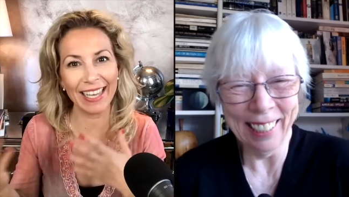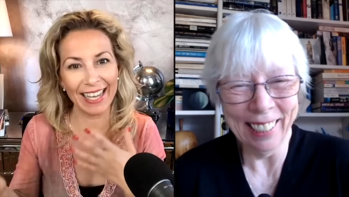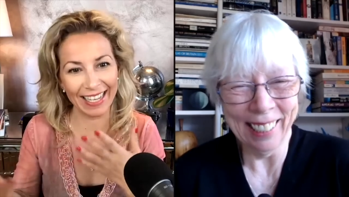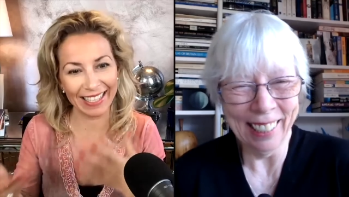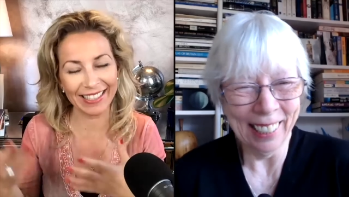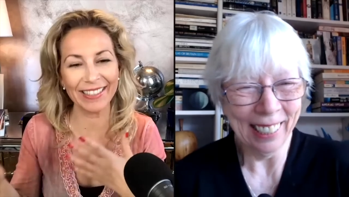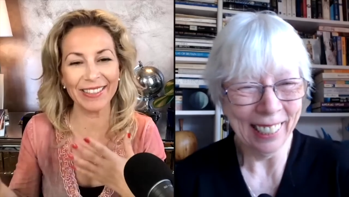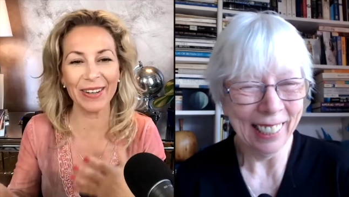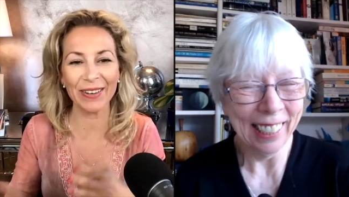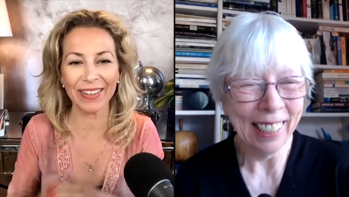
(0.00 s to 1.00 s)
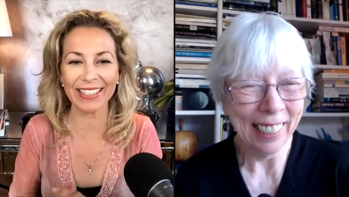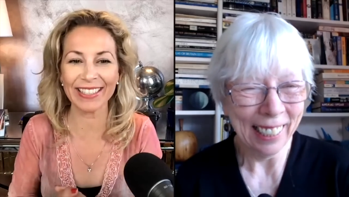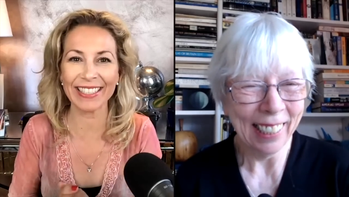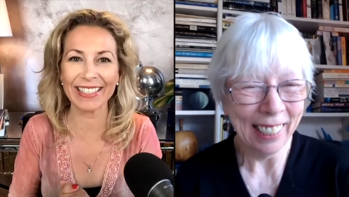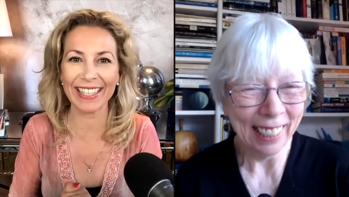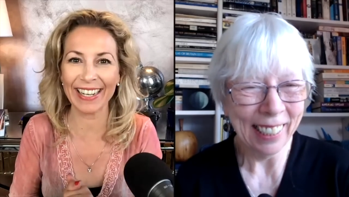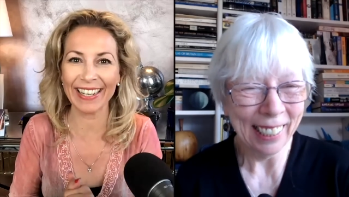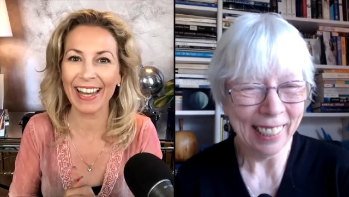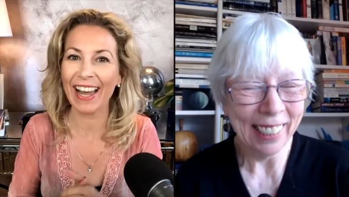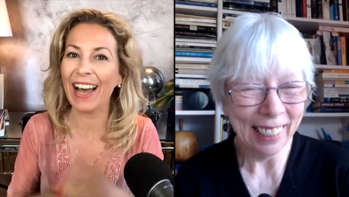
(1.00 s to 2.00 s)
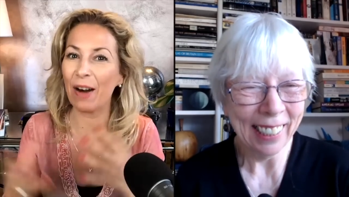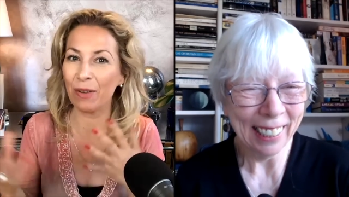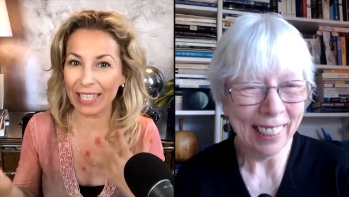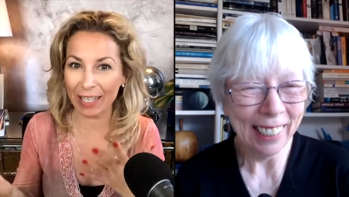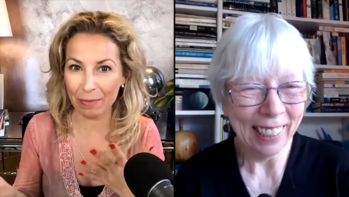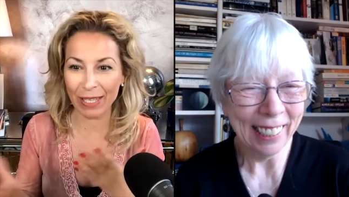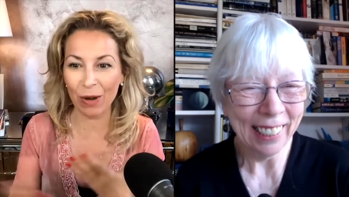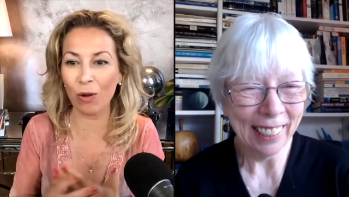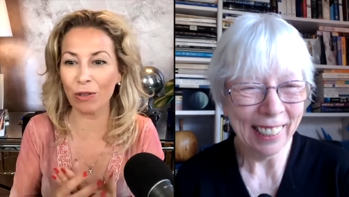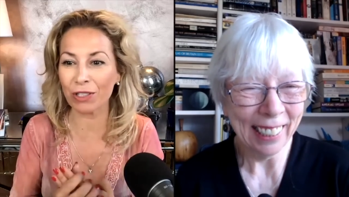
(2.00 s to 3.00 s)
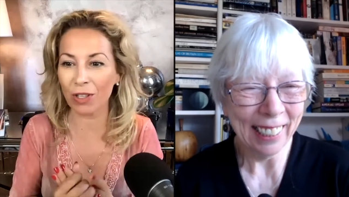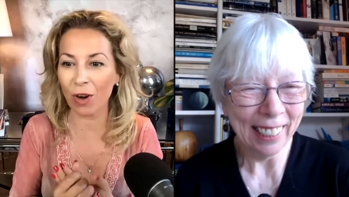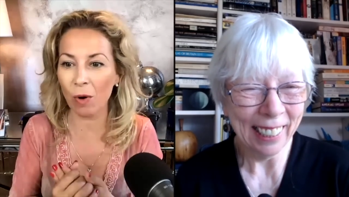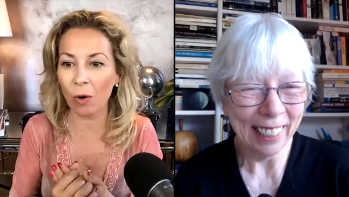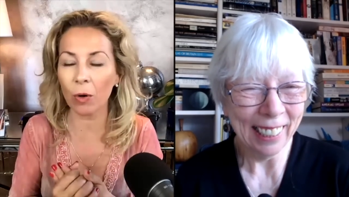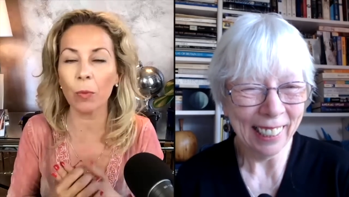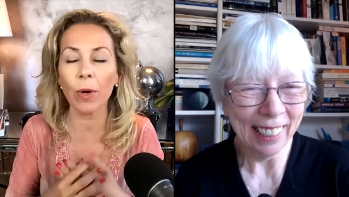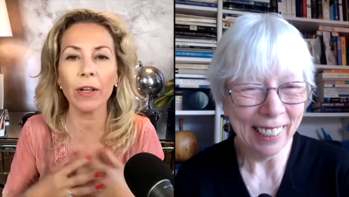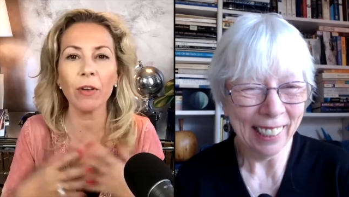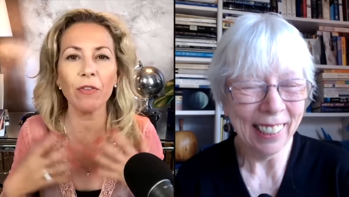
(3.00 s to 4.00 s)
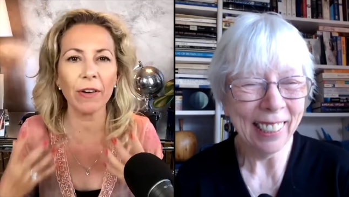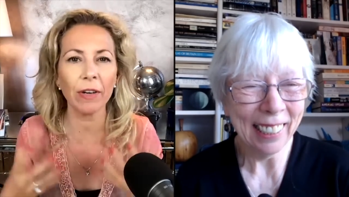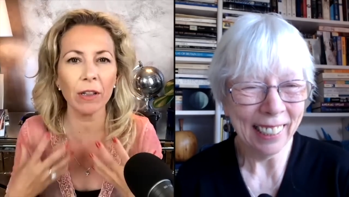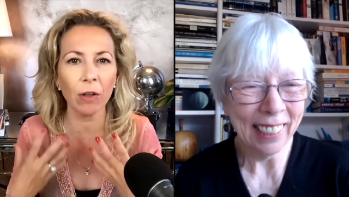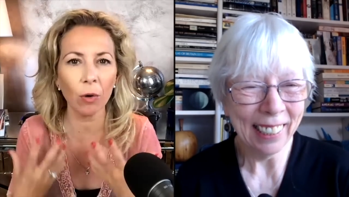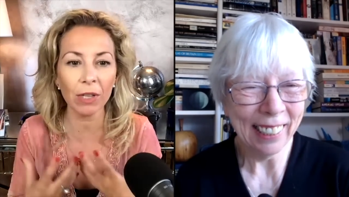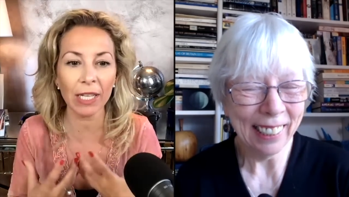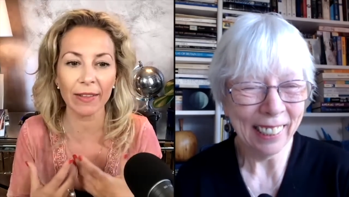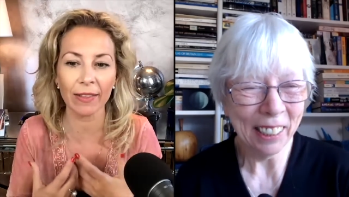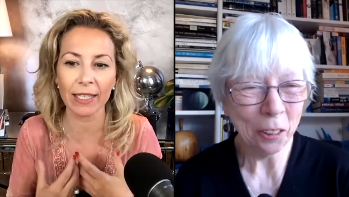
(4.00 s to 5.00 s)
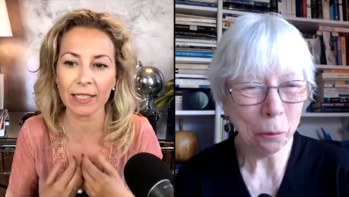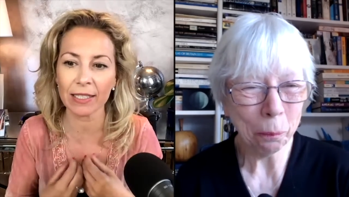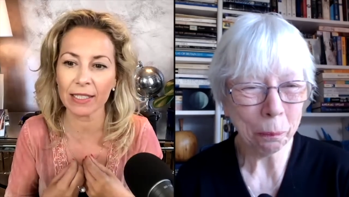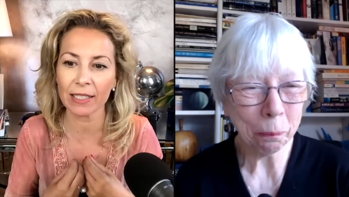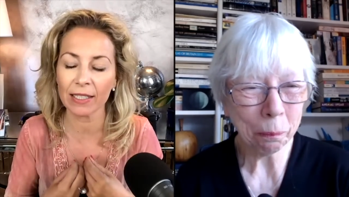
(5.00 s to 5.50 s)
Speaker 1: yes, you know, this is uh, how it can be also? Or were you very lonely in this?